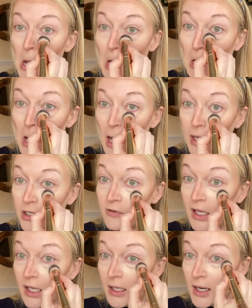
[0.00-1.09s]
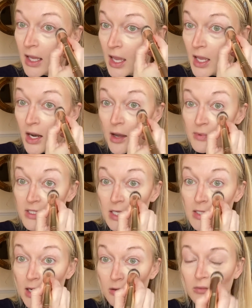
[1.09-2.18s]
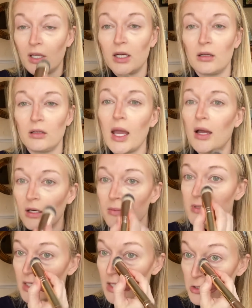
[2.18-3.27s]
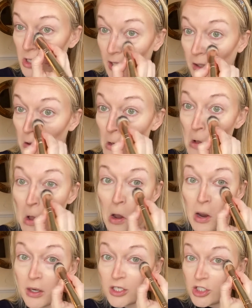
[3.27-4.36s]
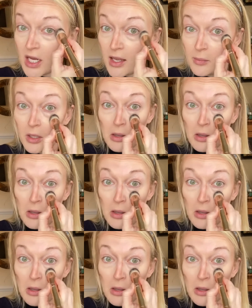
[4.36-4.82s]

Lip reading: kind of in an upside down, an upside down triangle shape.